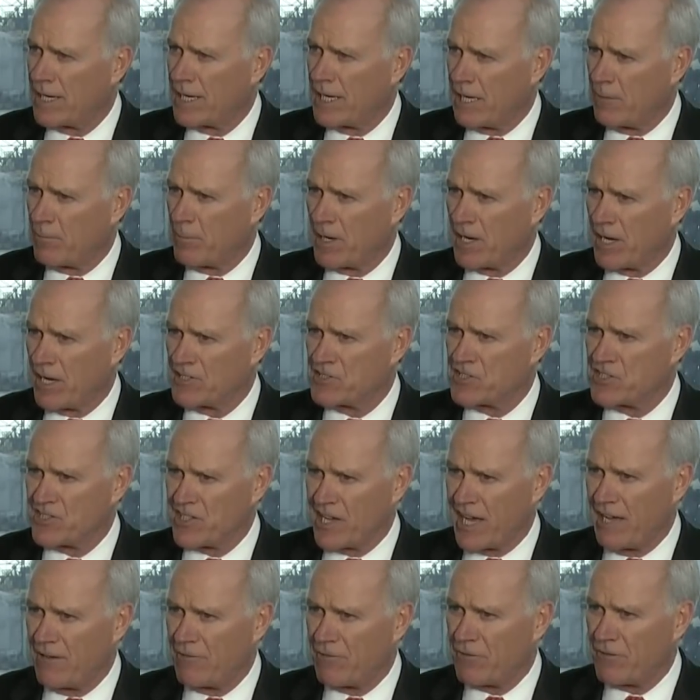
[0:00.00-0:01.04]
keeping us
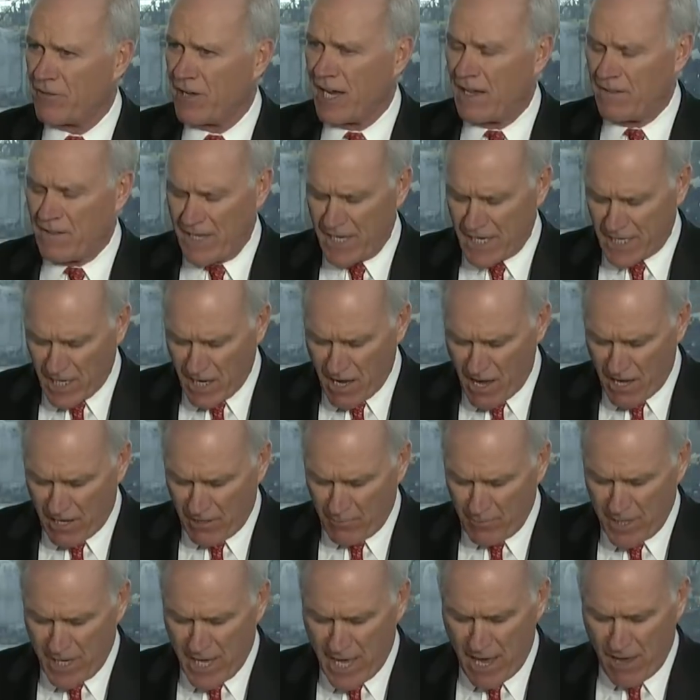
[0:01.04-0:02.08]
safe and the
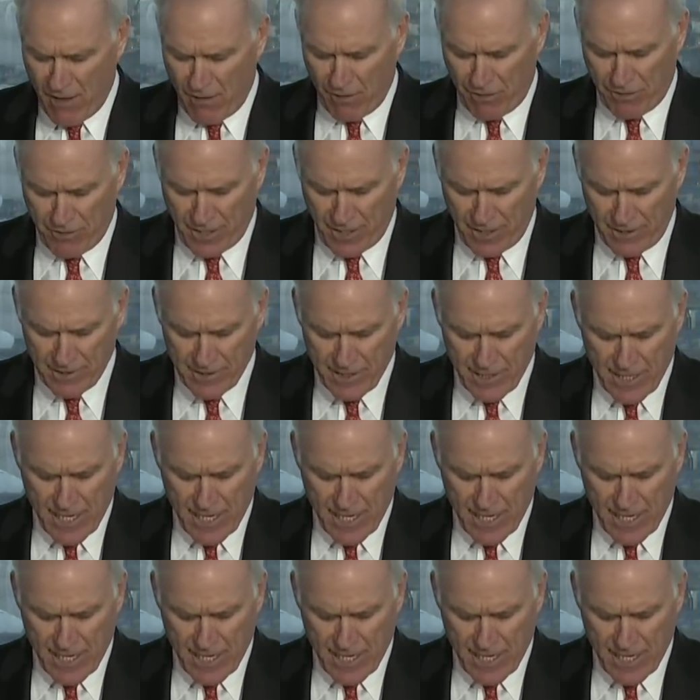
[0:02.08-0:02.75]
economy healthy,